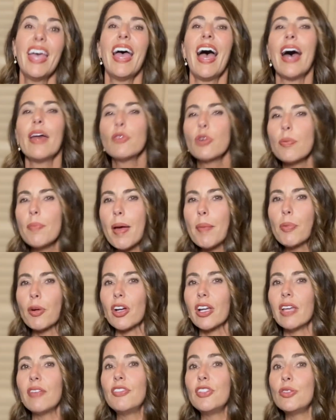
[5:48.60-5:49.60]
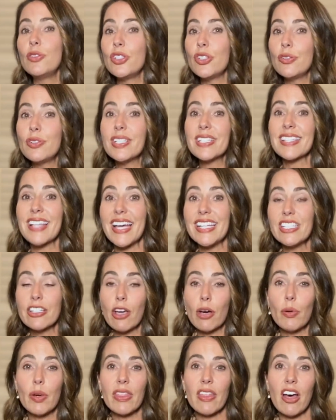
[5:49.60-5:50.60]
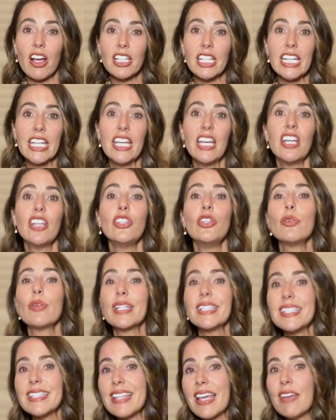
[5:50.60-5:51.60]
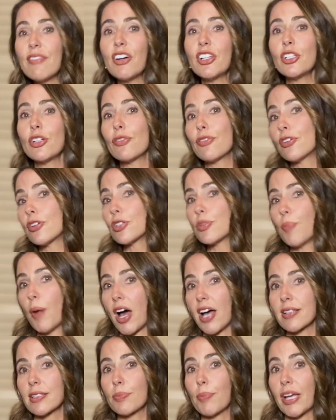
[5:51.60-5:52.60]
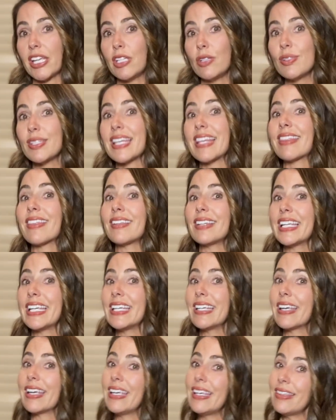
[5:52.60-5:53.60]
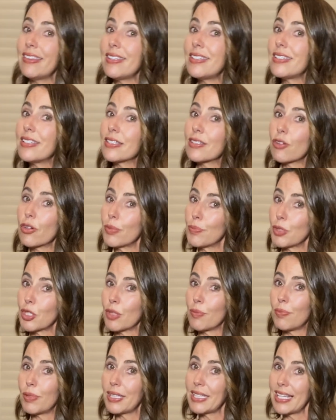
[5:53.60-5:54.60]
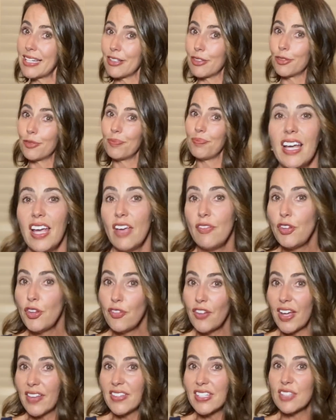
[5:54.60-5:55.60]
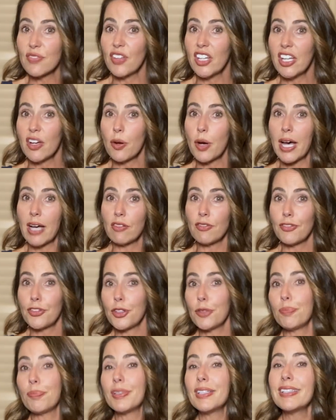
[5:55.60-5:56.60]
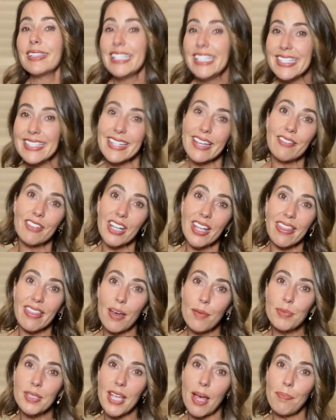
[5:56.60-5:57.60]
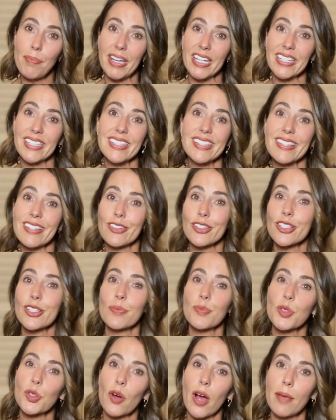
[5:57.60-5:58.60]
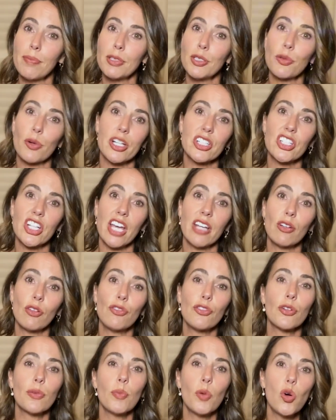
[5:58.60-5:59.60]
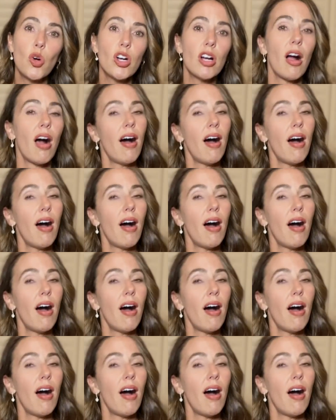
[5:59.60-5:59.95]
And remember, if you do decide to go with Ollie, you can save on your first box by using the link in the description below. If you found this video helpful, please give it a thumbs up and consider subscribing to our channel for more